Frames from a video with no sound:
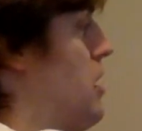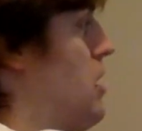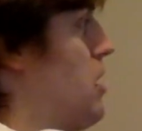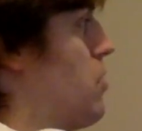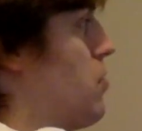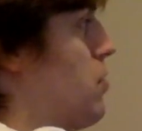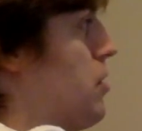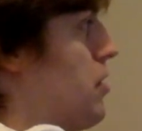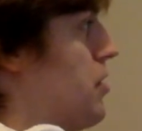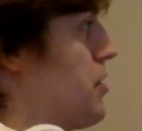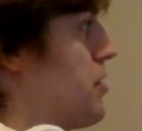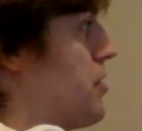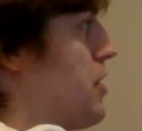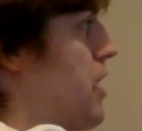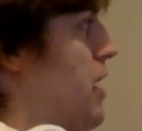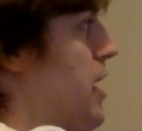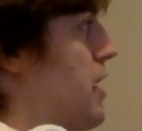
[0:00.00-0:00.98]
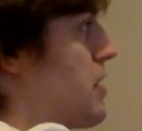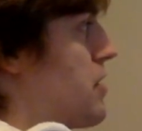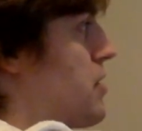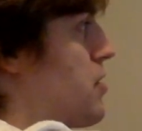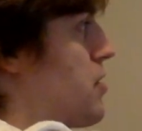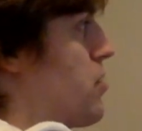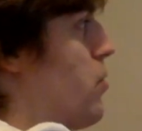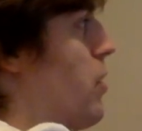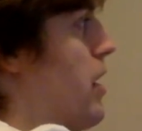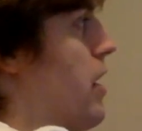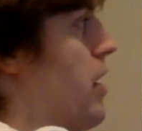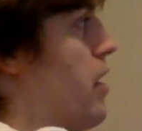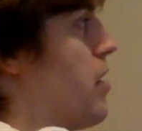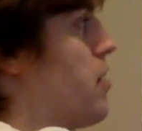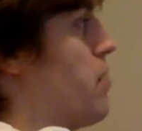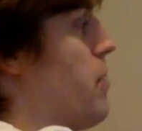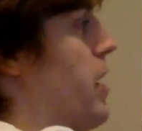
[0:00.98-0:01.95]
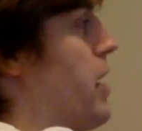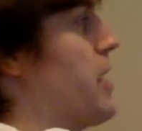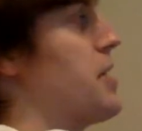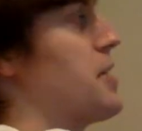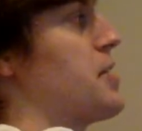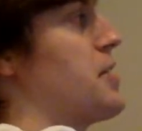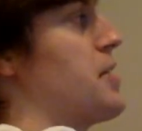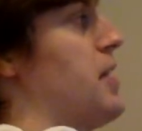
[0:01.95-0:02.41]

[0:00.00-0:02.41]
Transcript: equals x squared minus